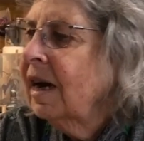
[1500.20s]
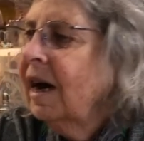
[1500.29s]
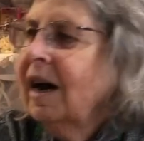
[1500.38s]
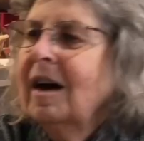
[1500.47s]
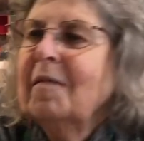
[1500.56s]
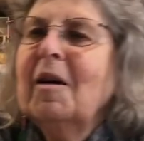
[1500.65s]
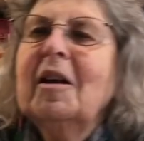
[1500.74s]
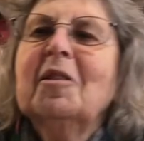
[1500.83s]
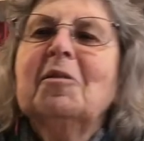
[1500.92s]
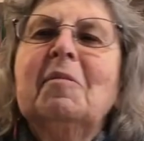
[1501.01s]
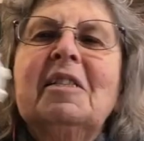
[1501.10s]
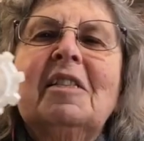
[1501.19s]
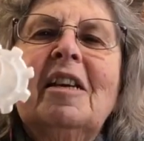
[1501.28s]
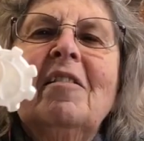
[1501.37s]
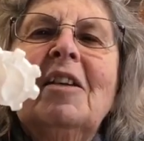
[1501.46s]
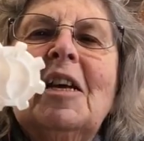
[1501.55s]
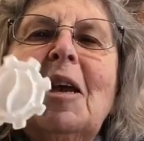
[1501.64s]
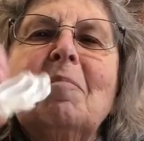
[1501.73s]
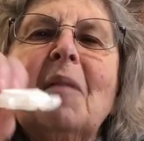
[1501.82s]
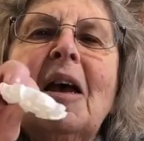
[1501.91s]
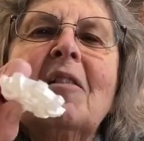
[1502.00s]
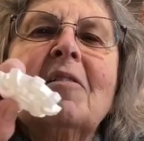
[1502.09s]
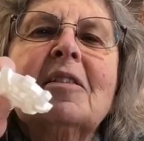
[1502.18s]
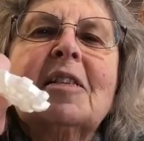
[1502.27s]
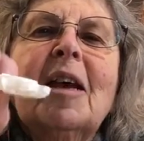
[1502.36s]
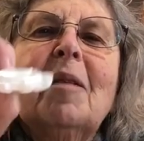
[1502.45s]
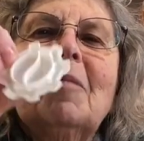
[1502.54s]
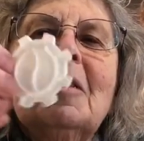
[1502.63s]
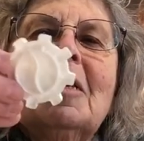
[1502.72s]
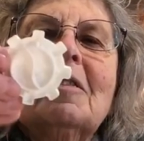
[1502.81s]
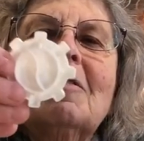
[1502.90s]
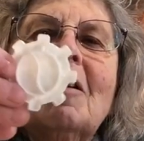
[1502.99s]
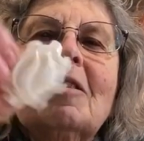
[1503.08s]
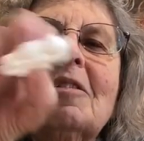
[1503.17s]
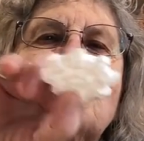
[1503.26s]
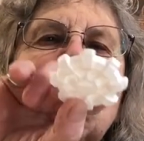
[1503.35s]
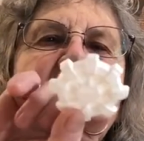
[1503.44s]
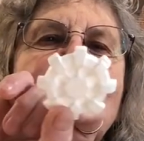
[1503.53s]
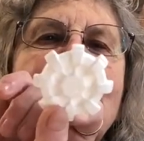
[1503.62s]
My husband's hearing aid batteries came in this awesome little